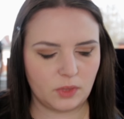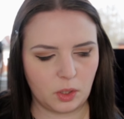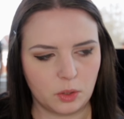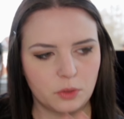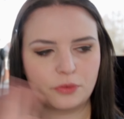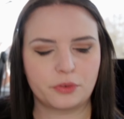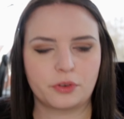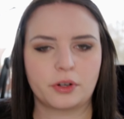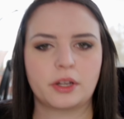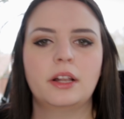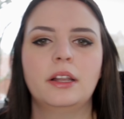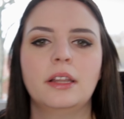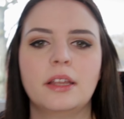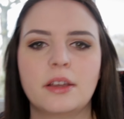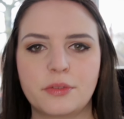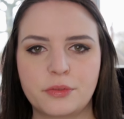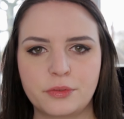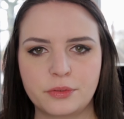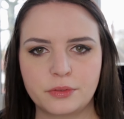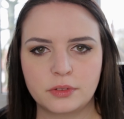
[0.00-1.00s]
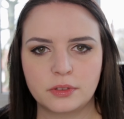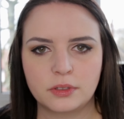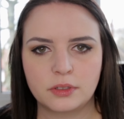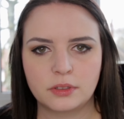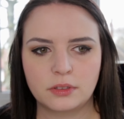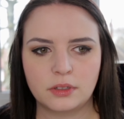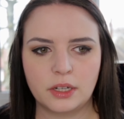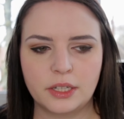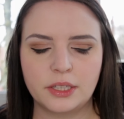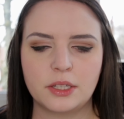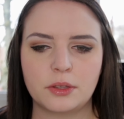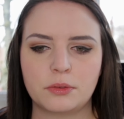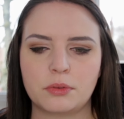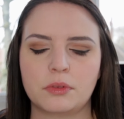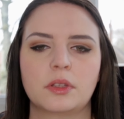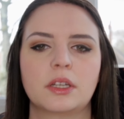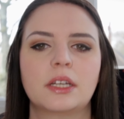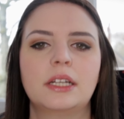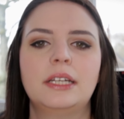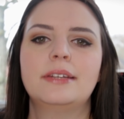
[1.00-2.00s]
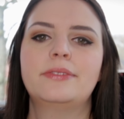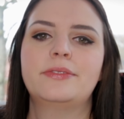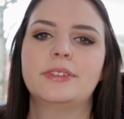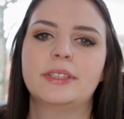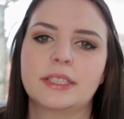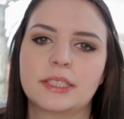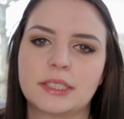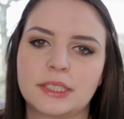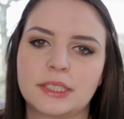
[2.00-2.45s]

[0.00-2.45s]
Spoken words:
over a cliff and then throw the cliff in the